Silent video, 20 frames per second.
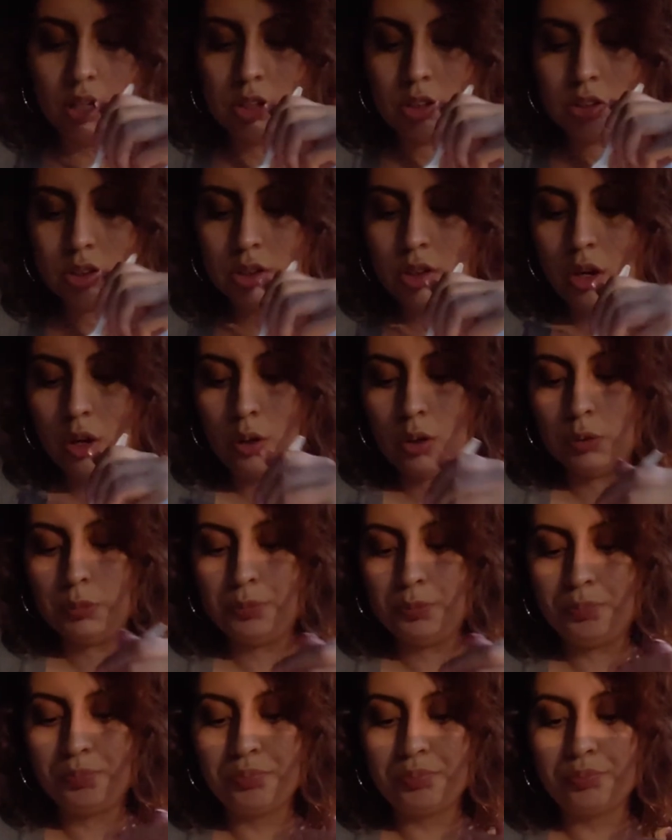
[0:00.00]
So,
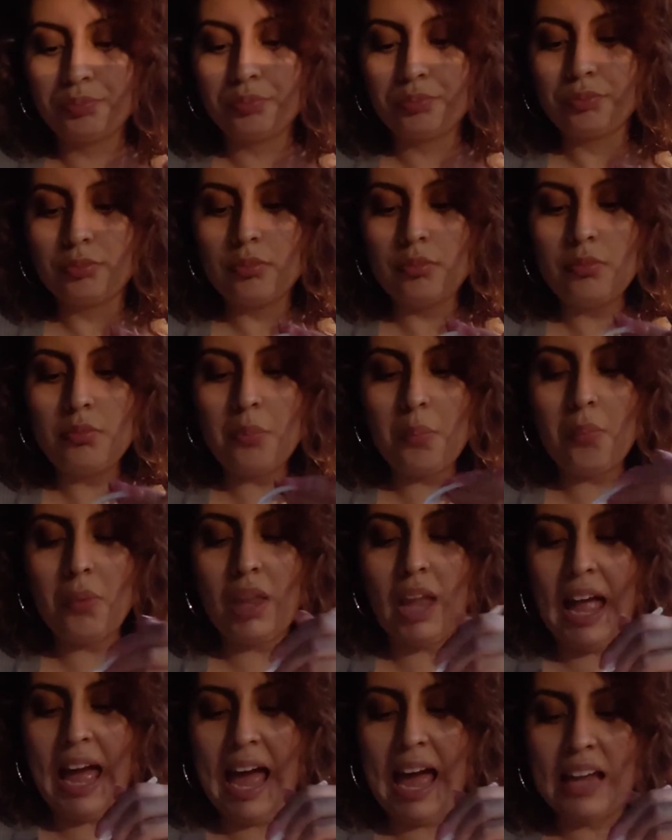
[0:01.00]

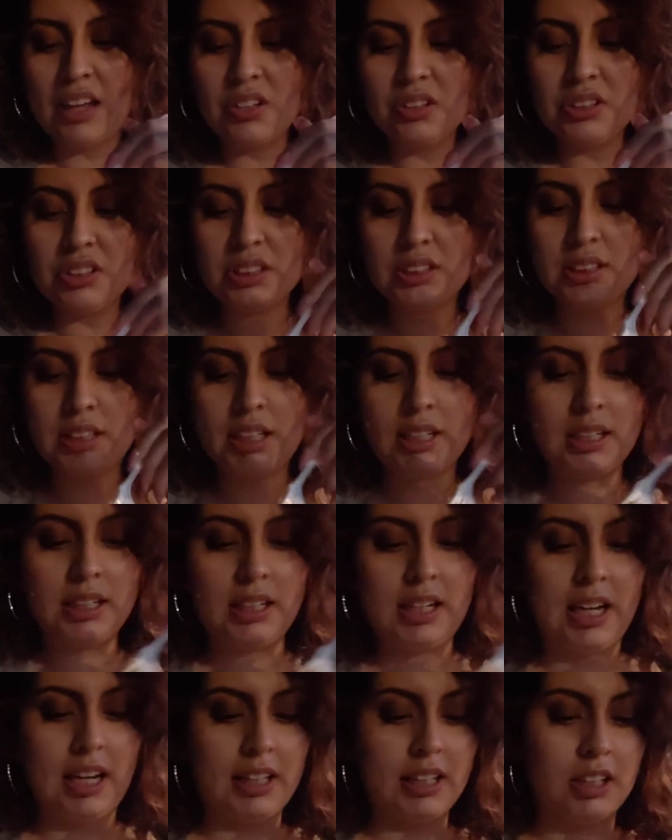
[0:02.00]
I used to date a
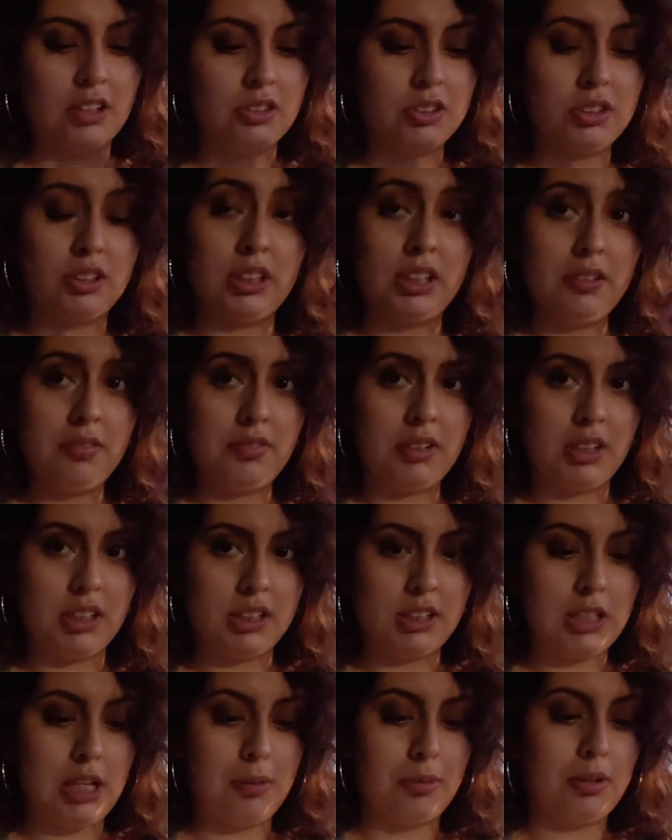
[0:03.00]
guy that used to live in
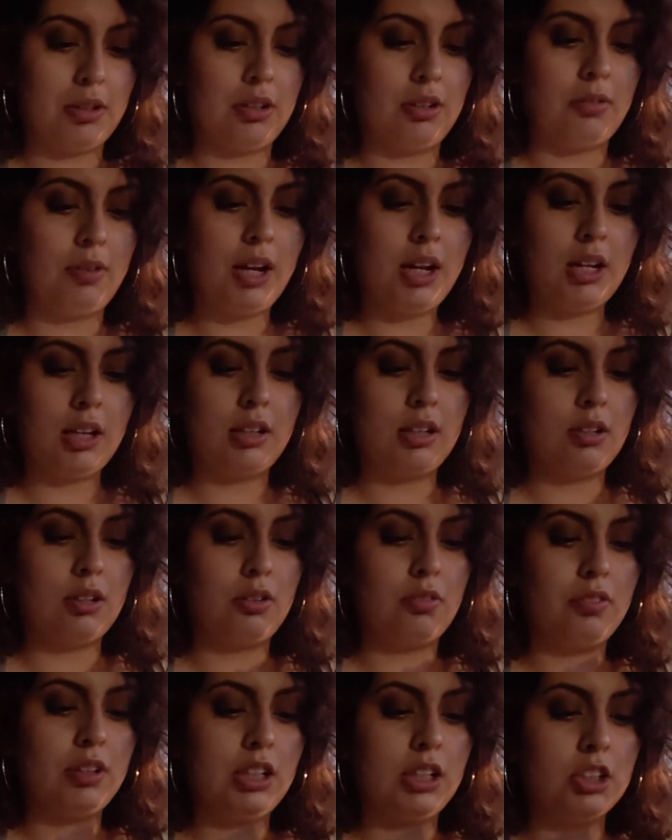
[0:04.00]
this neighborhood, right? In
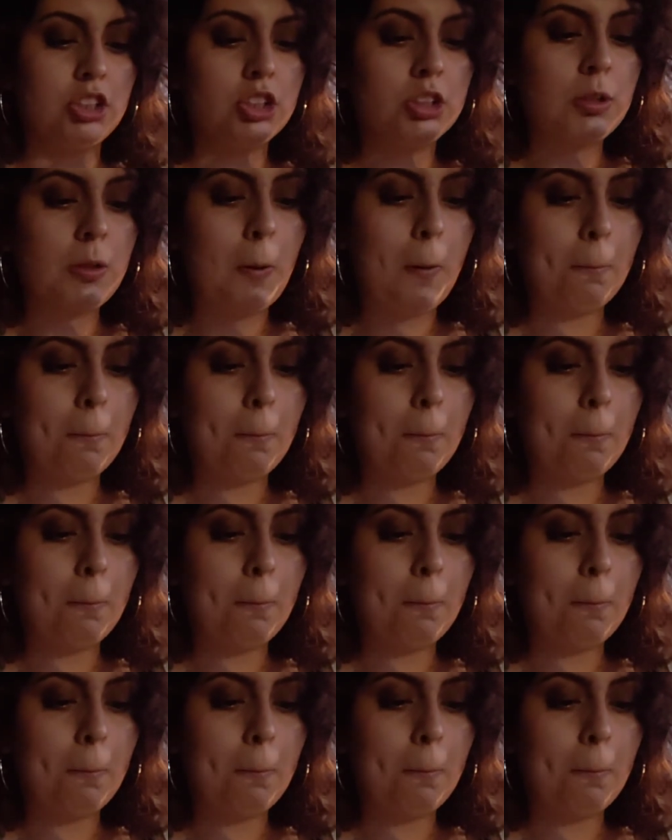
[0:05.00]
Little Village.